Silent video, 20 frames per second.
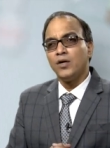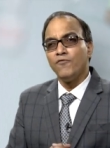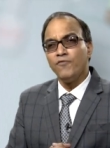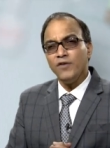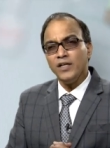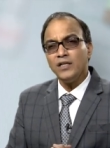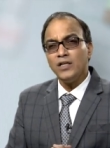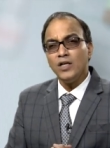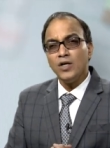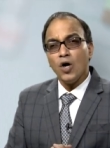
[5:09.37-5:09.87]

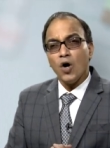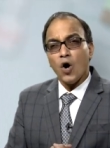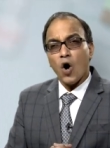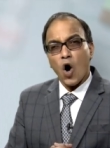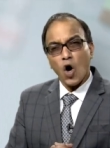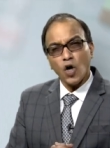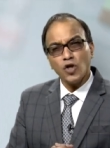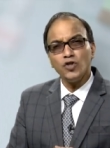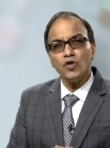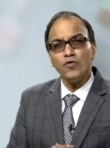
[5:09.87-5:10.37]
with
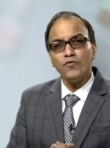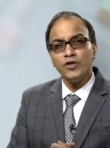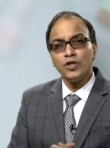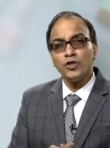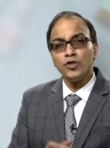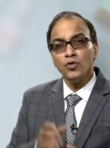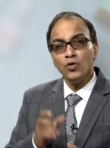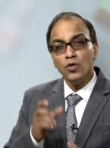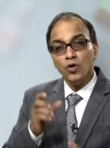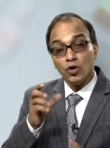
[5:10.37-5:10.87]
audio
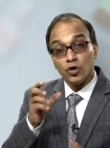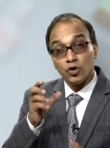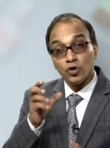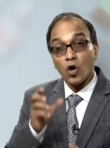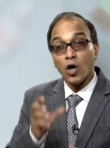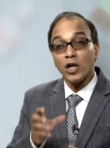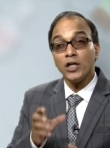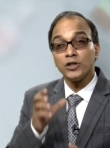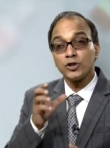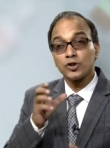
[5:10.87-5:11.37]
video
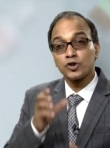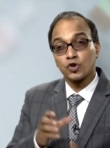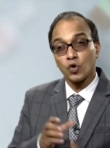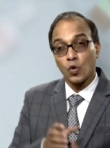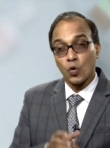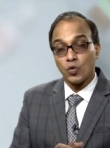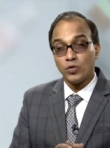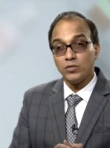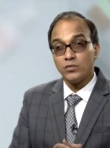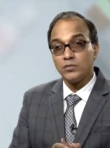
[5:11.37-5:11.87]
knowledge
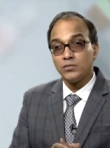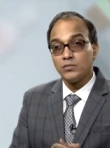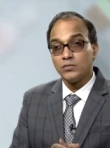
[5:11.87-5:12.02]
store